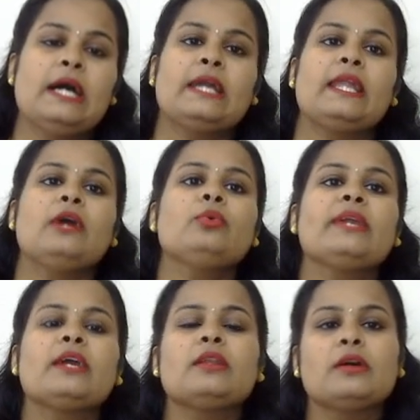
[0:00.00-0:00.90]
Now we
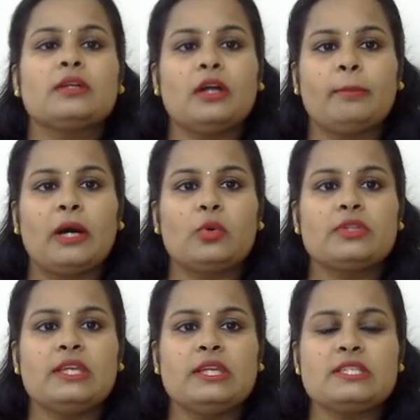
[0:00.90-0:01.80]
can learn about
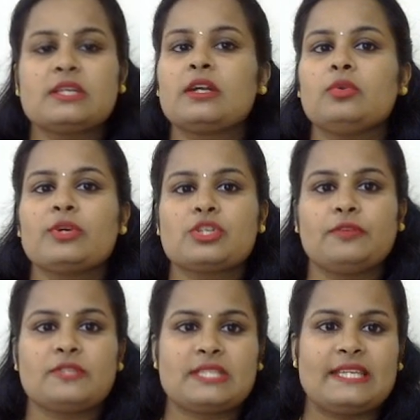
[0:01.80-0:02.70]
the interconversion
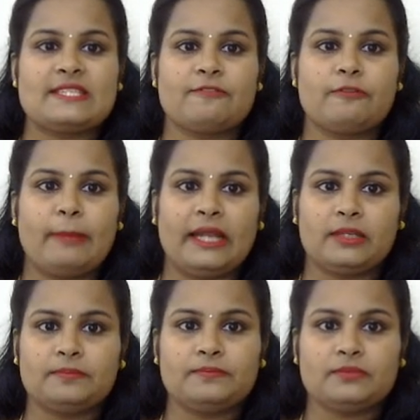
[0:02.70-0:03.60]
of states of matter.
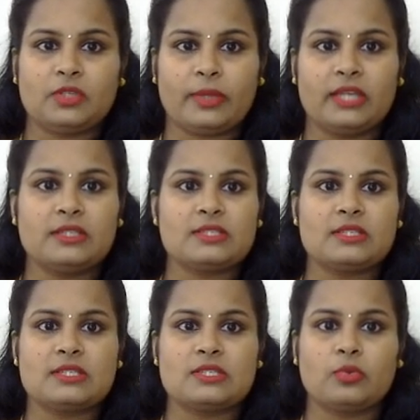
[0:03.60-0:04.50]
Okay, this
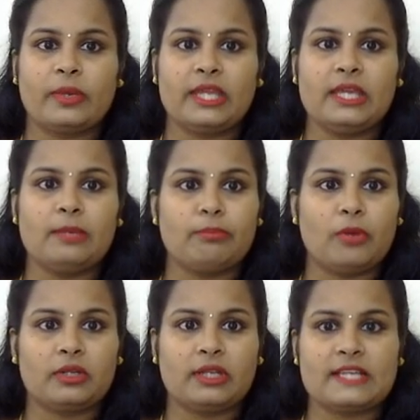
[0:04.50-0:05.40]
is very
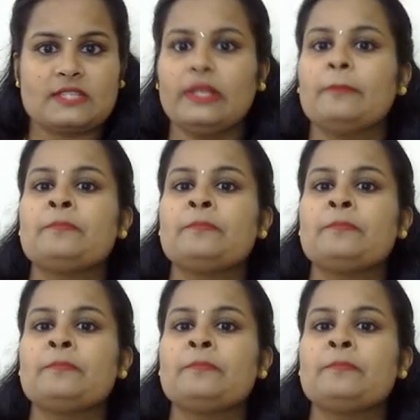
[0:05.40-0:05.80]
important as well.